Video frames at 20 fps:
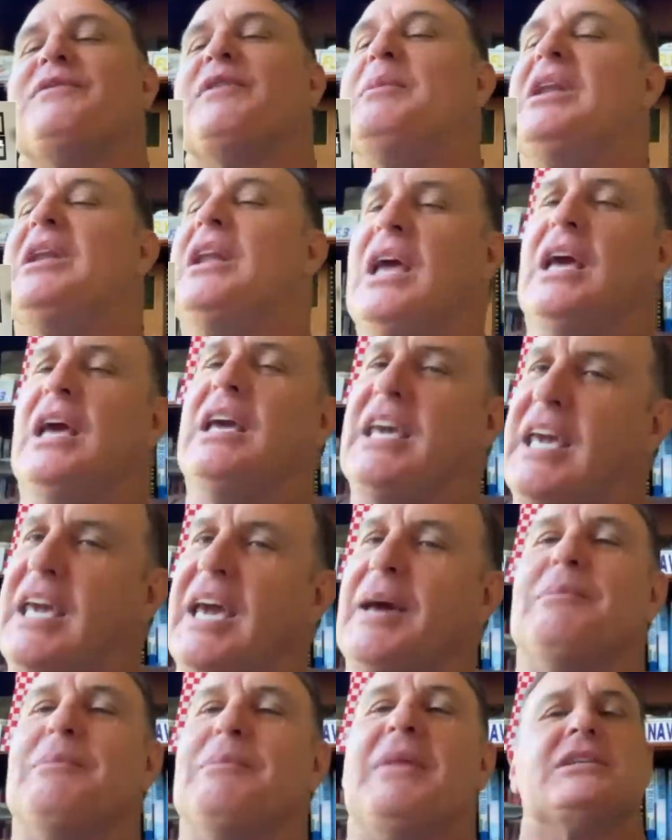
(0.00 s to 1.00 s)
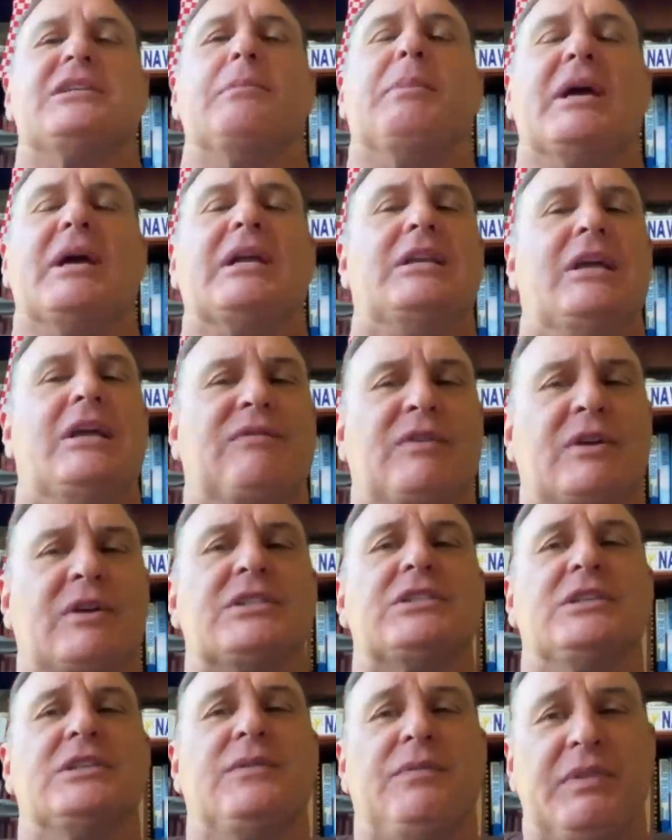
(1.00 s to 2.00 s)
I mean, kit makes a big
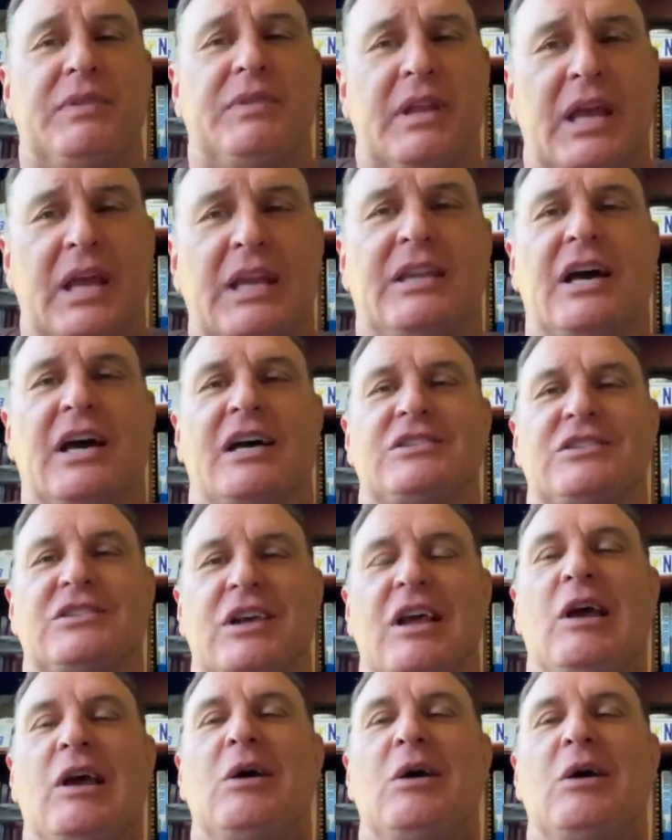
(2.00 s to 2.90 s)
difference. It does.